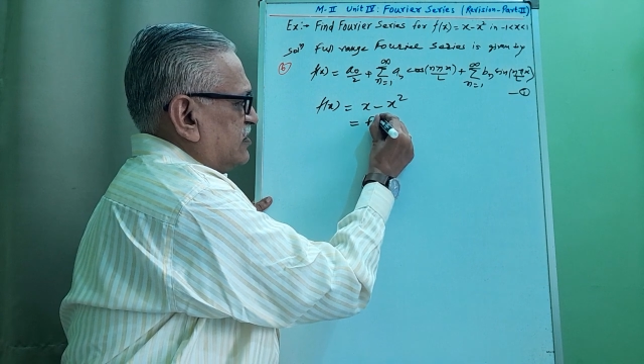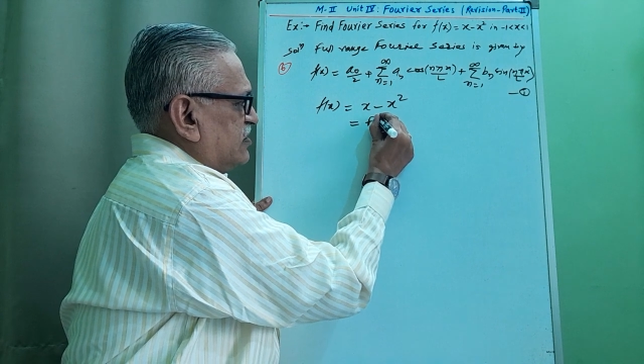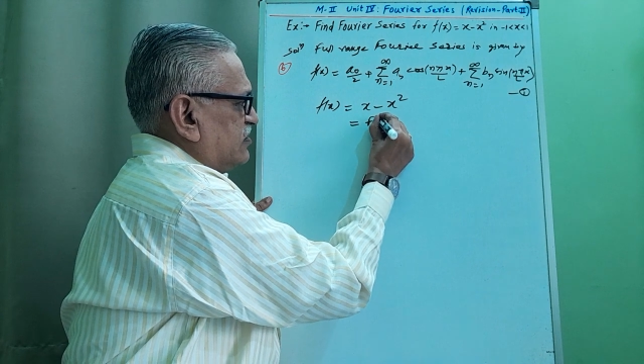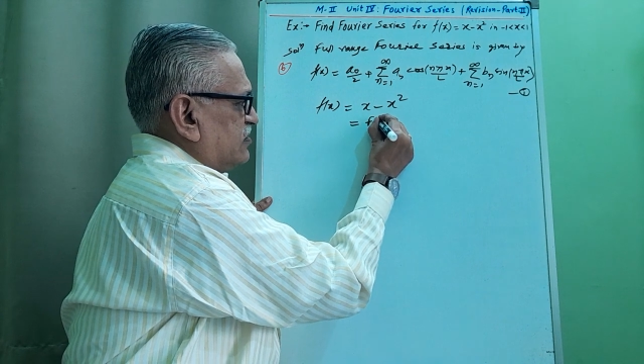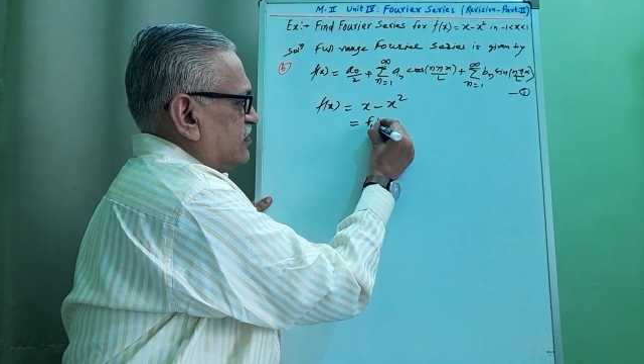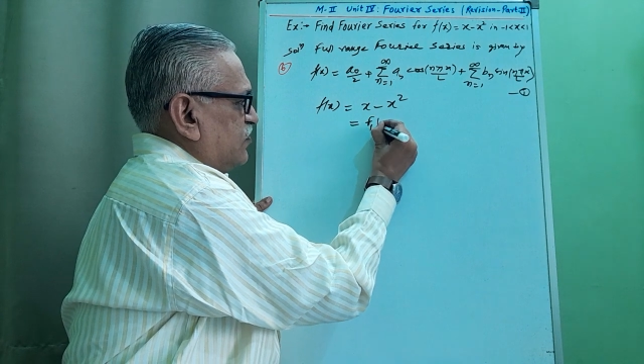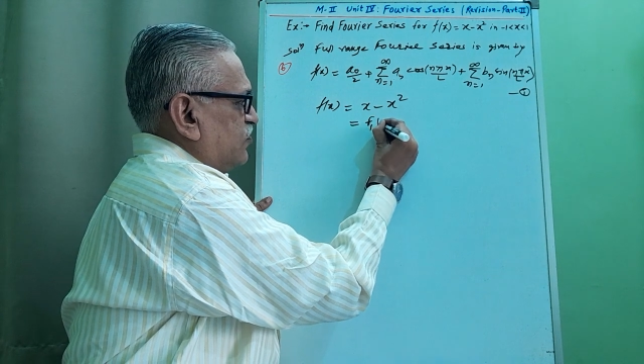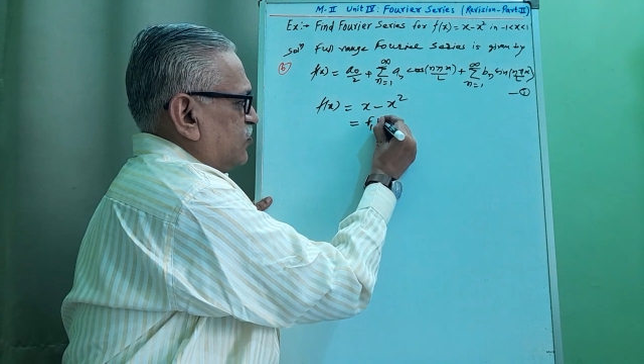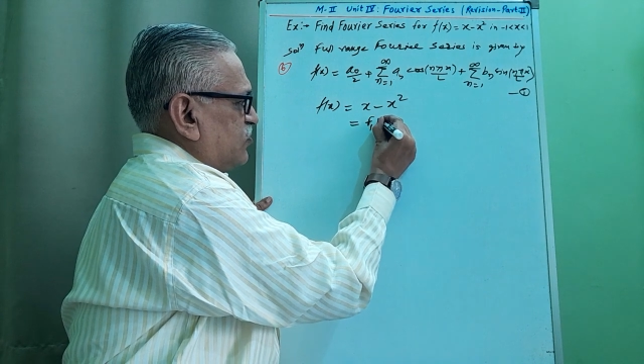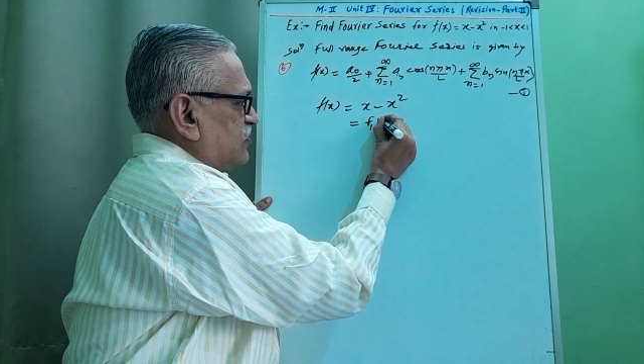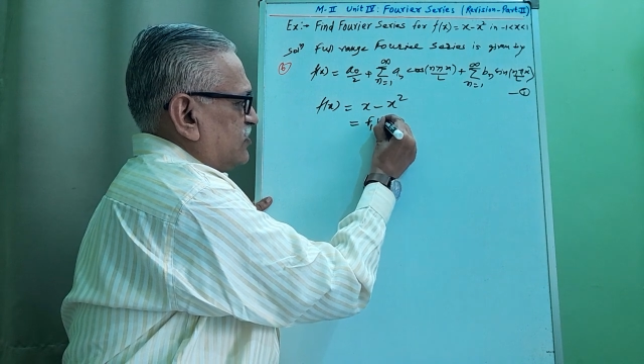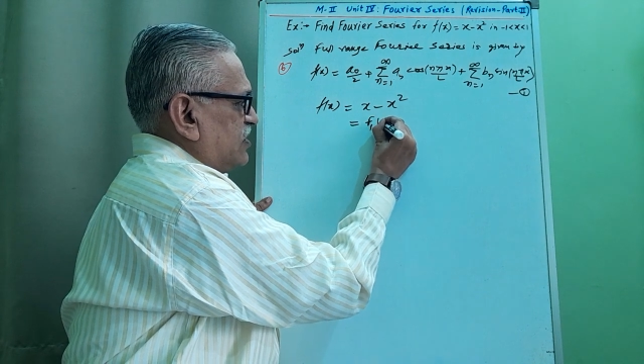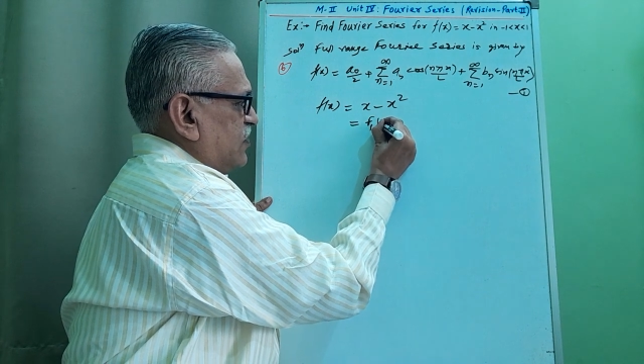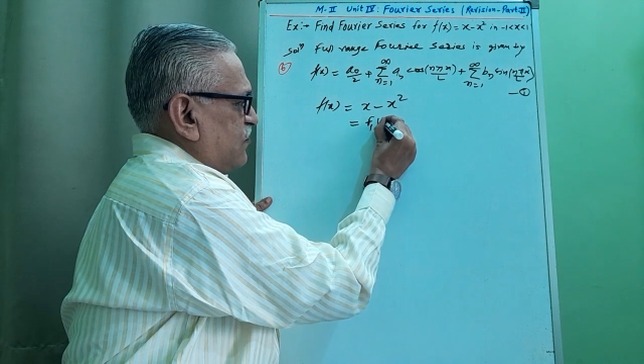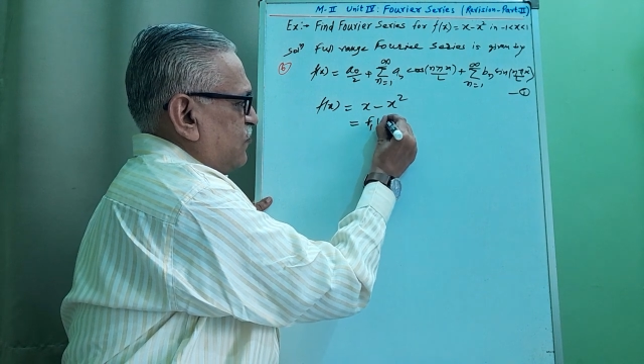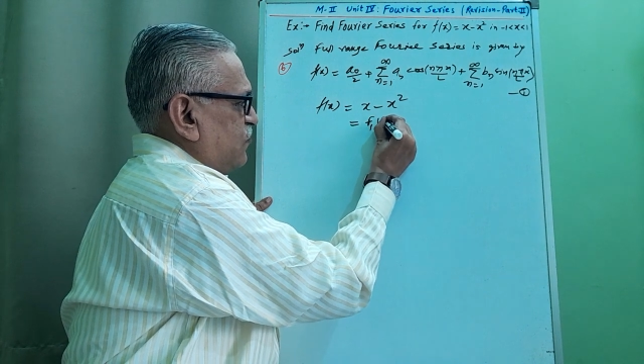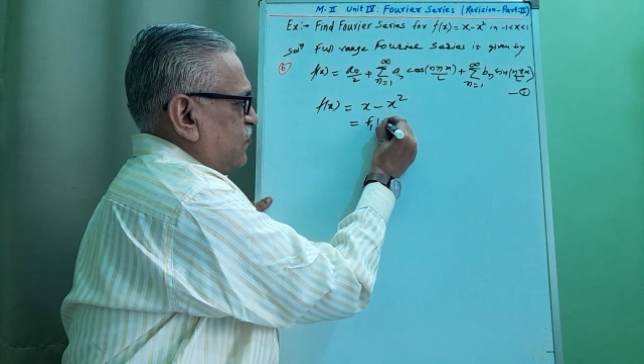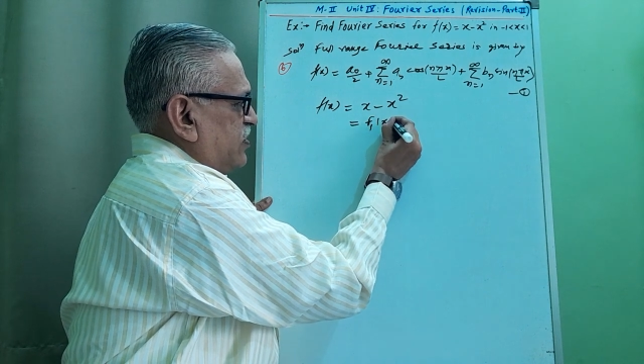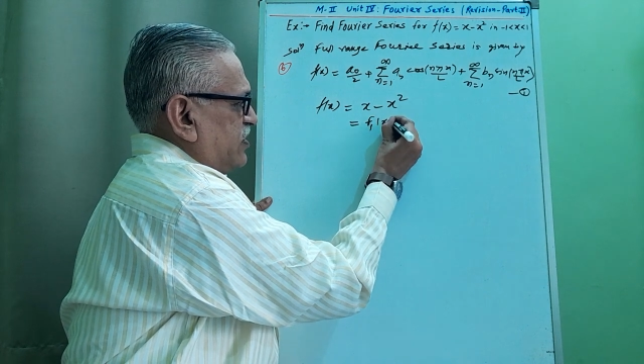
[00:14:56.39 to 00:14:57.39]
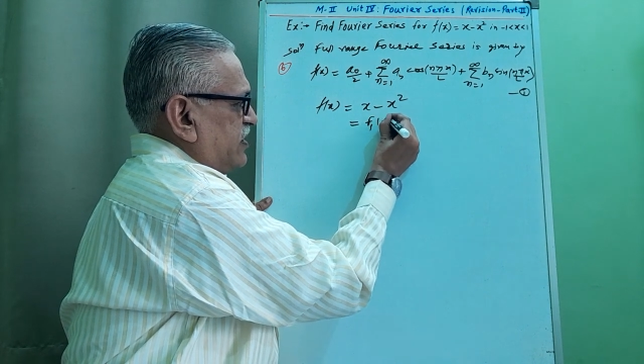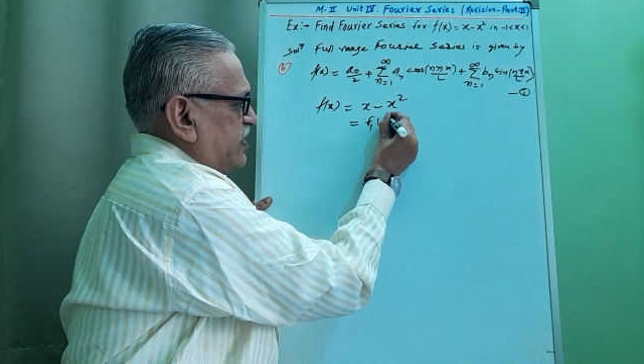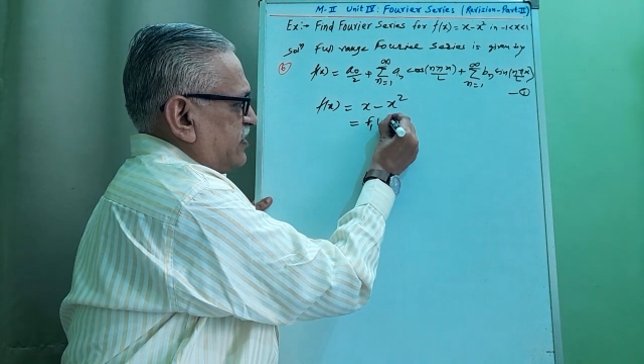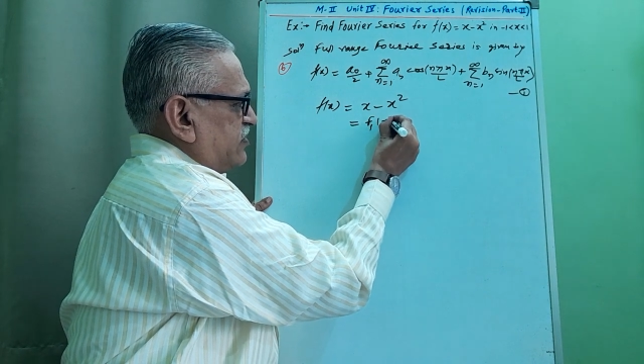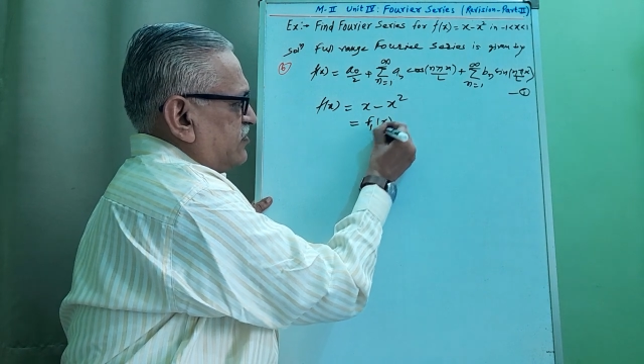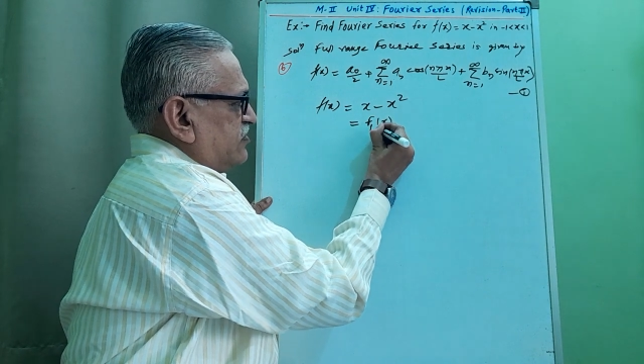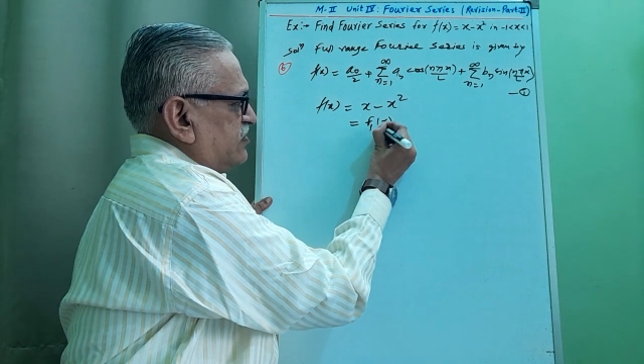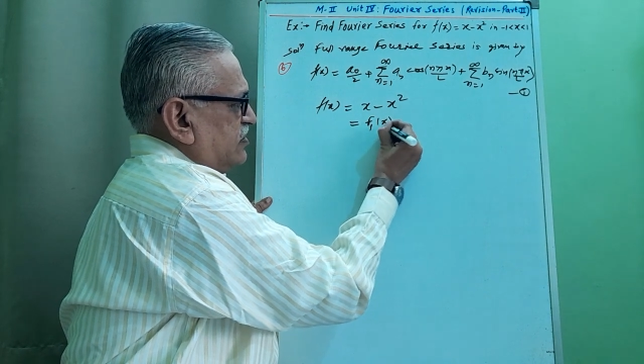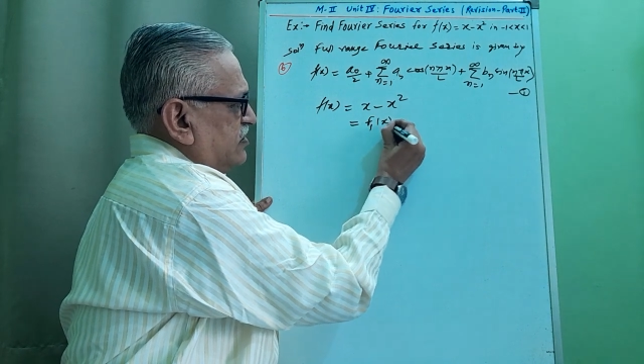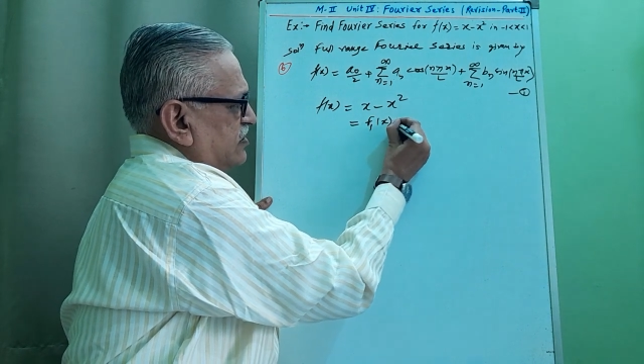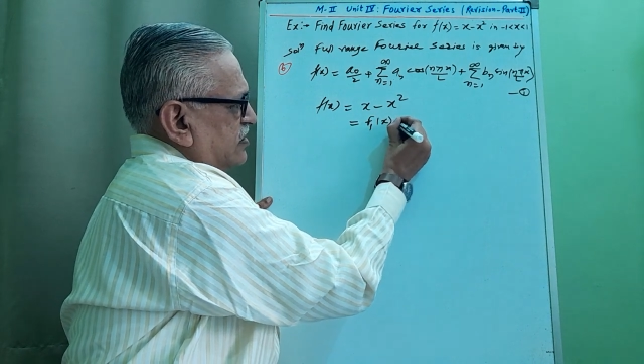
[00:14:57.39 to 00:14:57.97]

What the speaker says: suppose f1x